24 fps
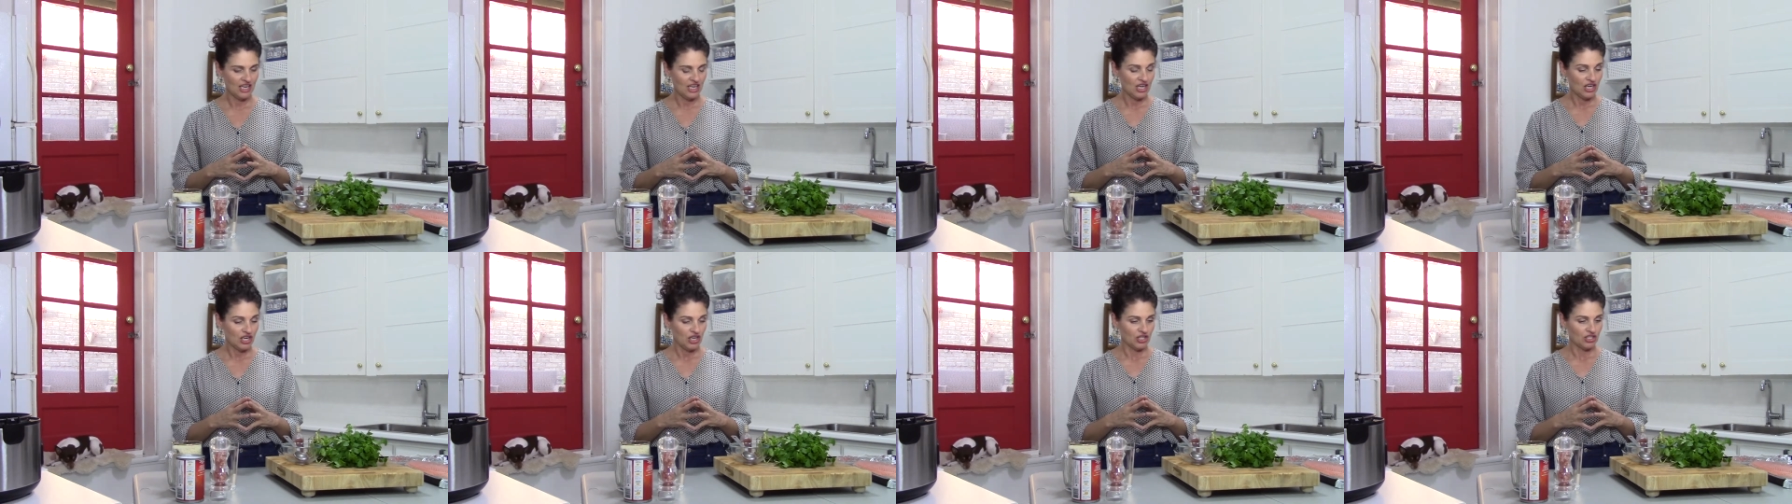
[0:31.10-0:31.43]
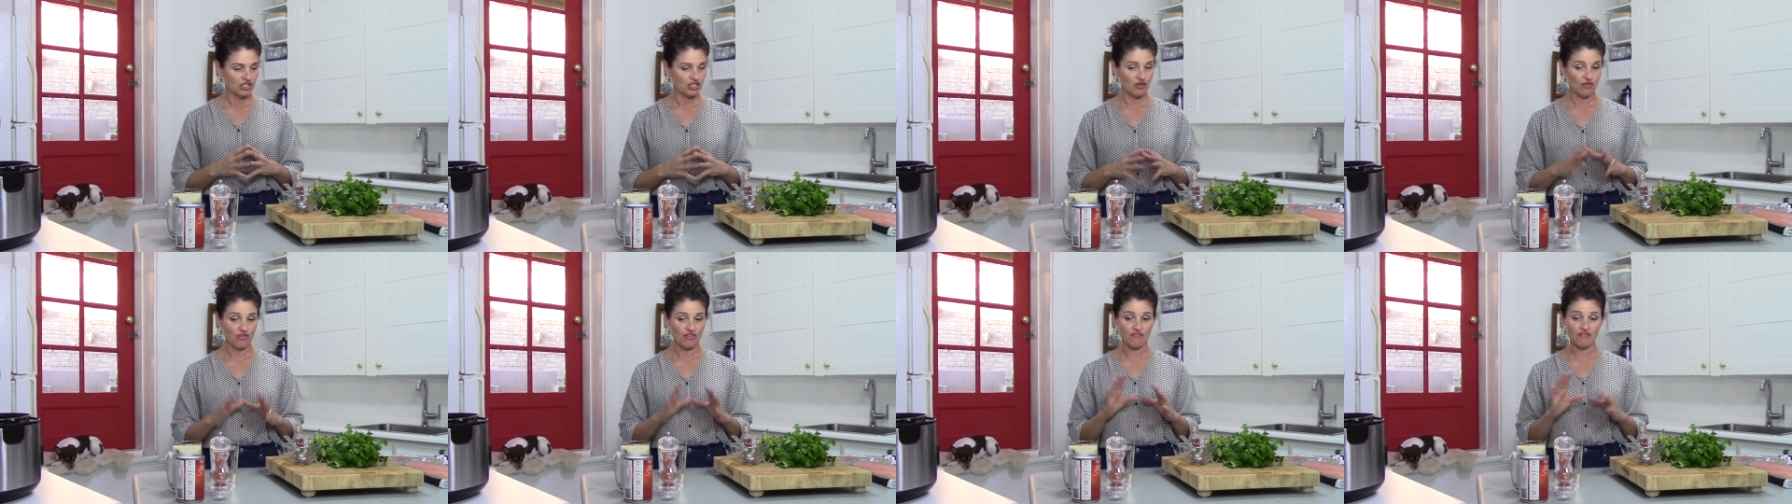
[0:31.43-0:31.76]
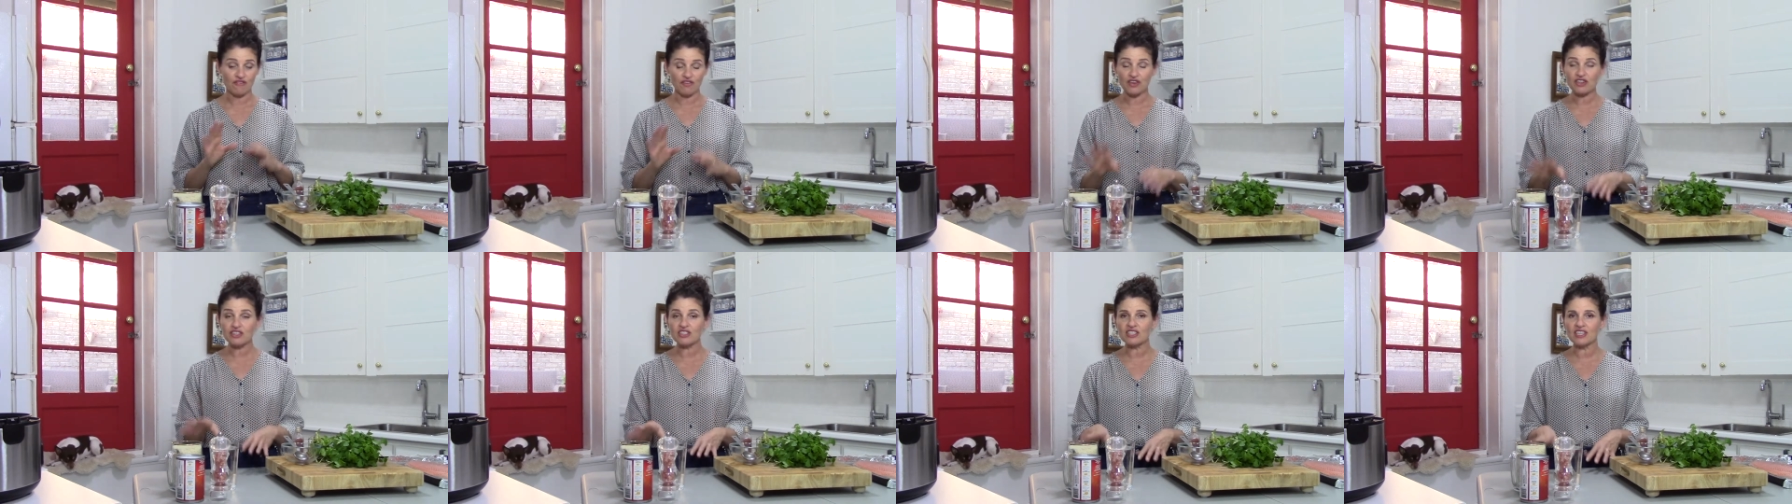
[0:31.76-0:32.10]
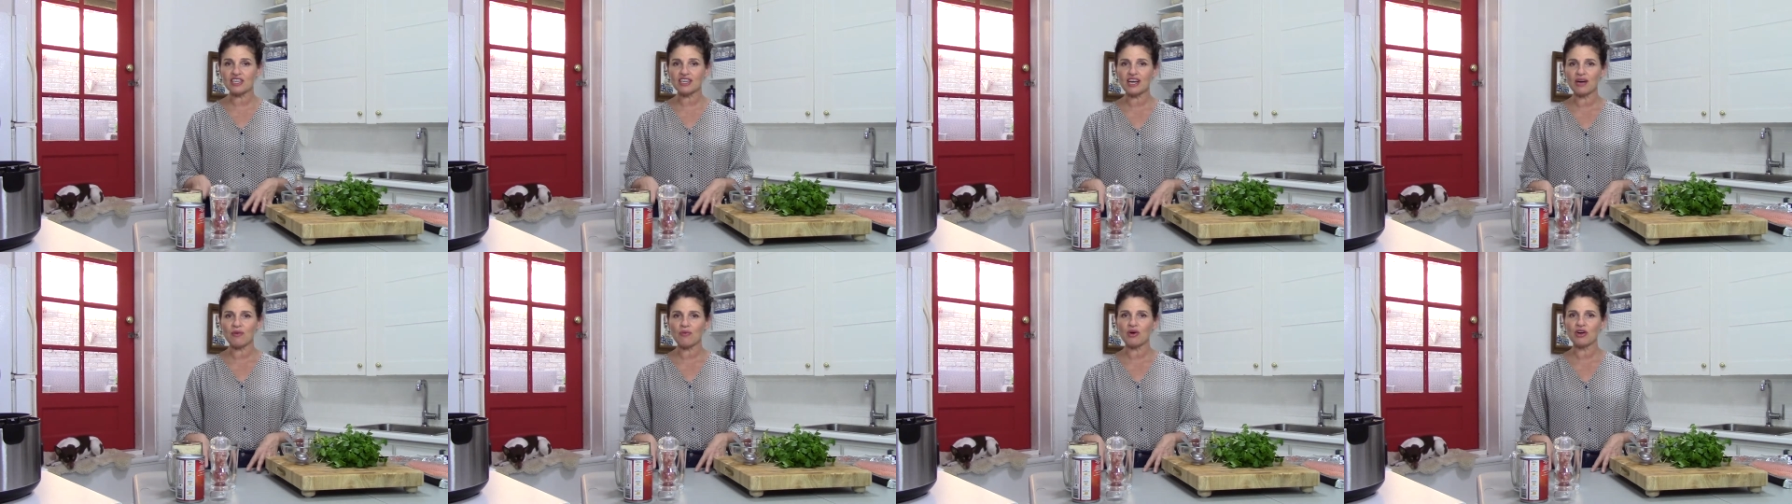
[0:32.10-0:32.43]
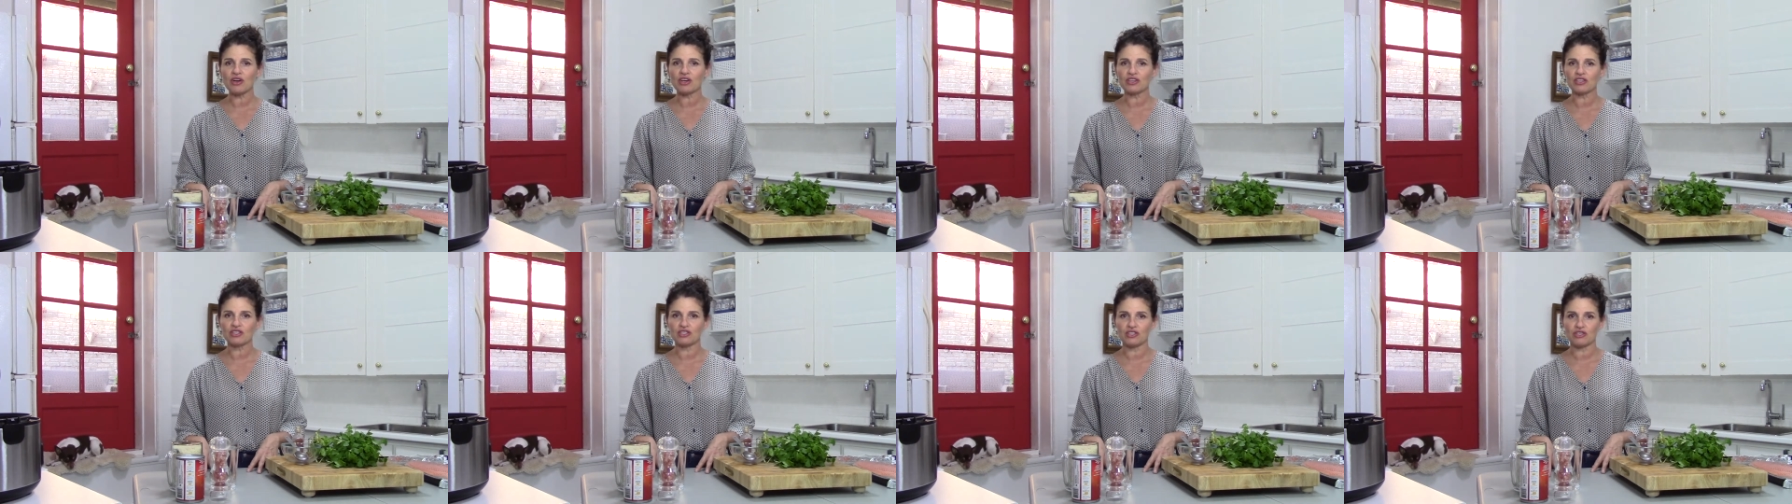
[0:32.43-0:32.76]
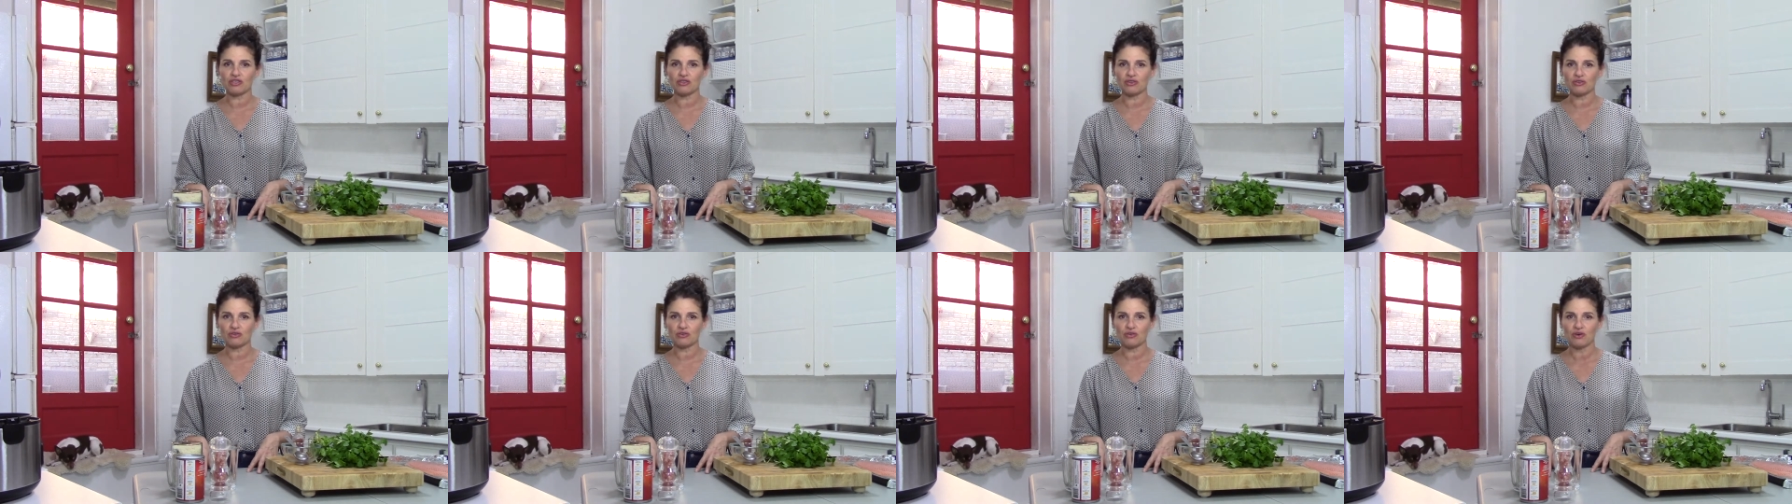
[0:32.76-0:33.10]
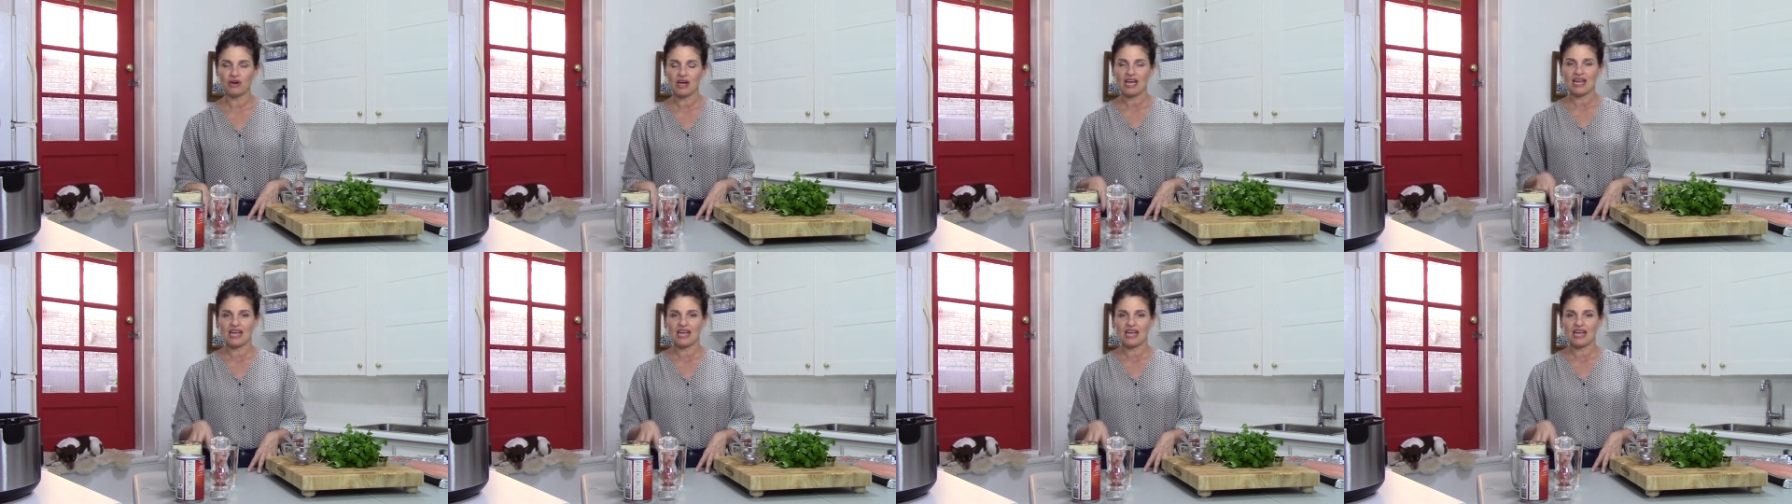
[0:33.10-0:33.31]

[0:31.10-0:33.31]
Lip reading: So the first thing I want to do